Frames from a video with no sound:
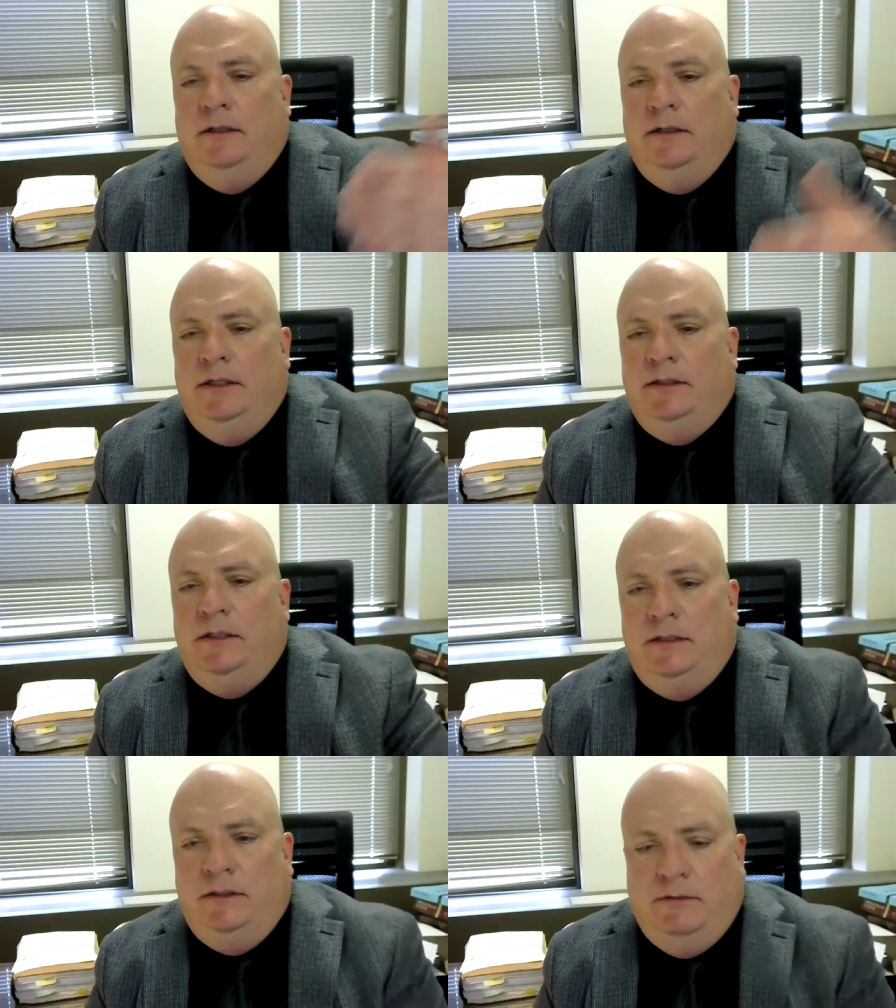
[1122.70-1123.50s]
That's
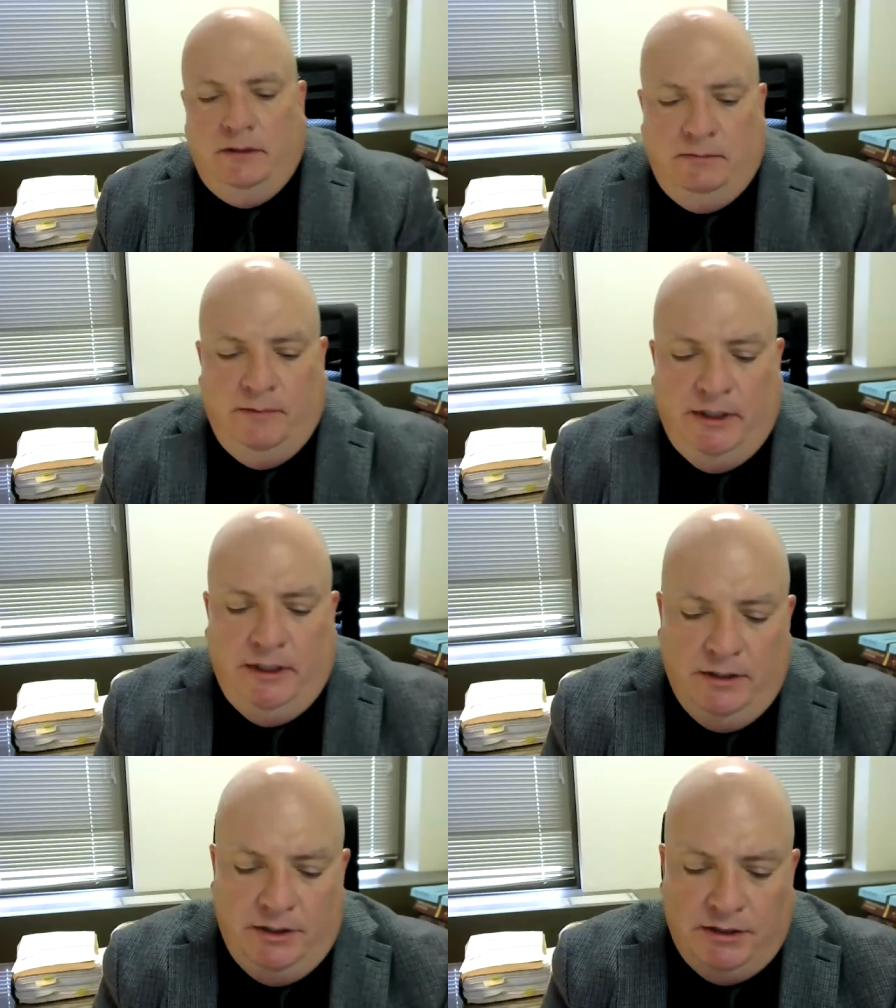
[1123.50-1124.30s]
got me
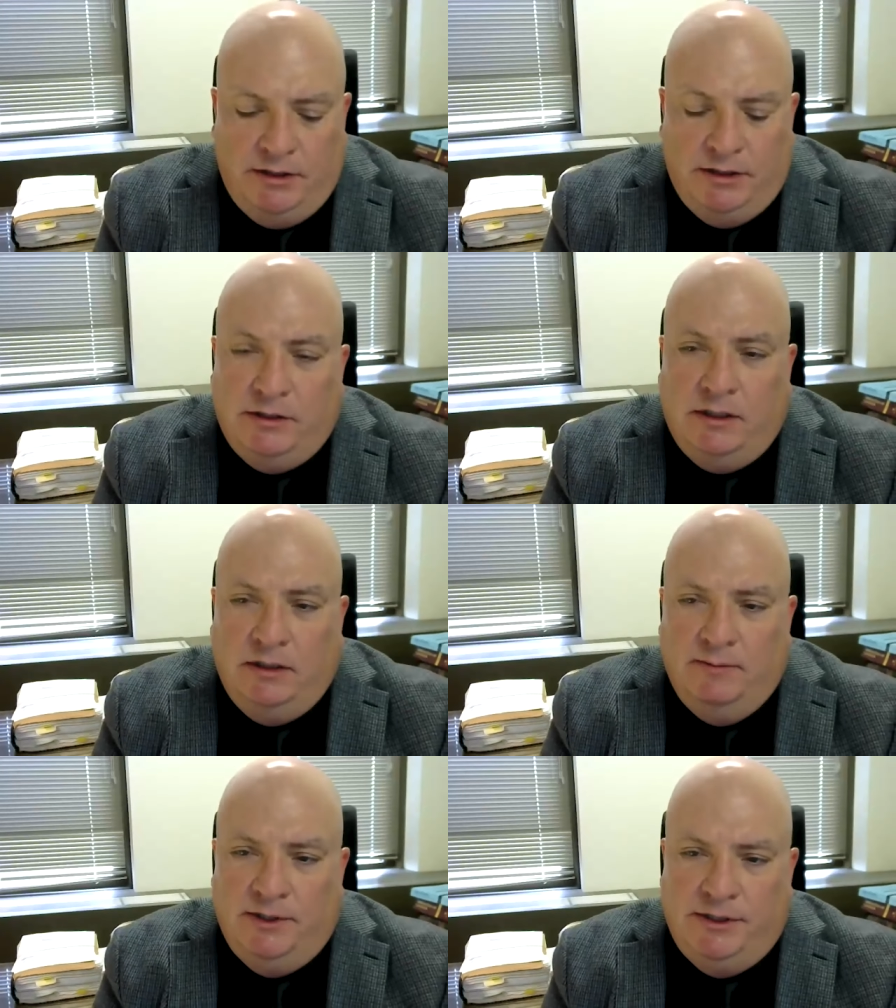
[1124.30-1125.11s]
to Justice
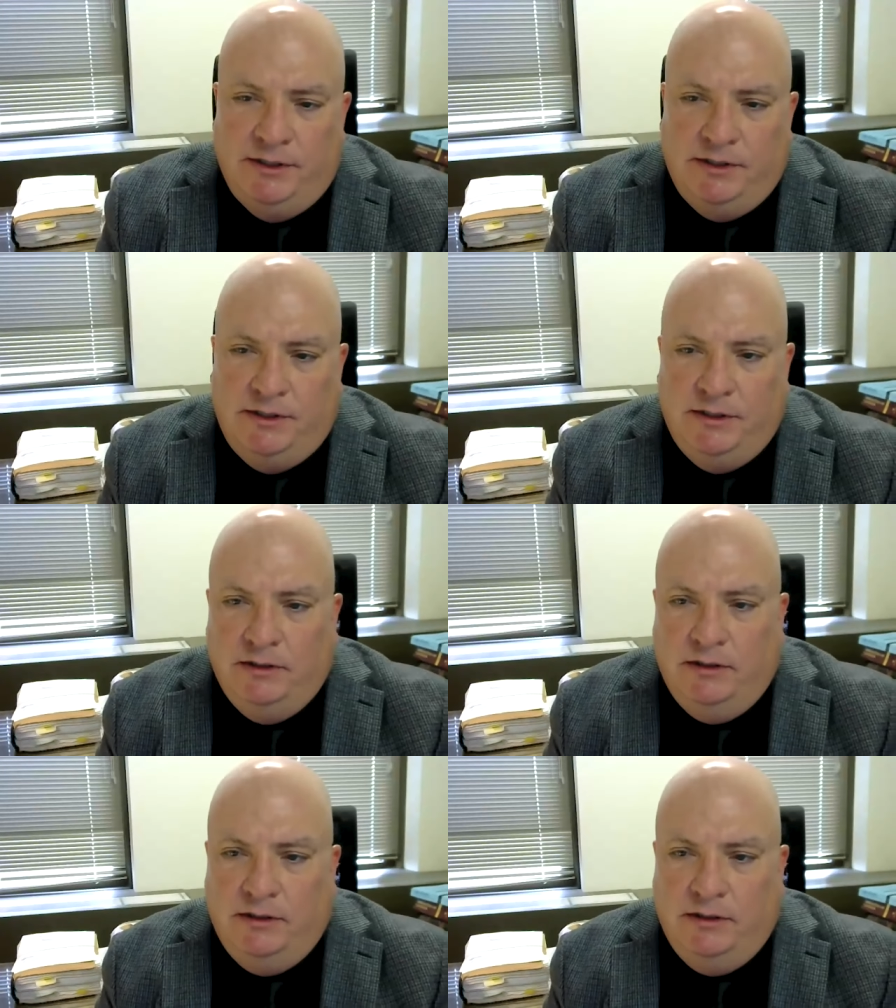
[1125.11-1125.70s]
Thomas's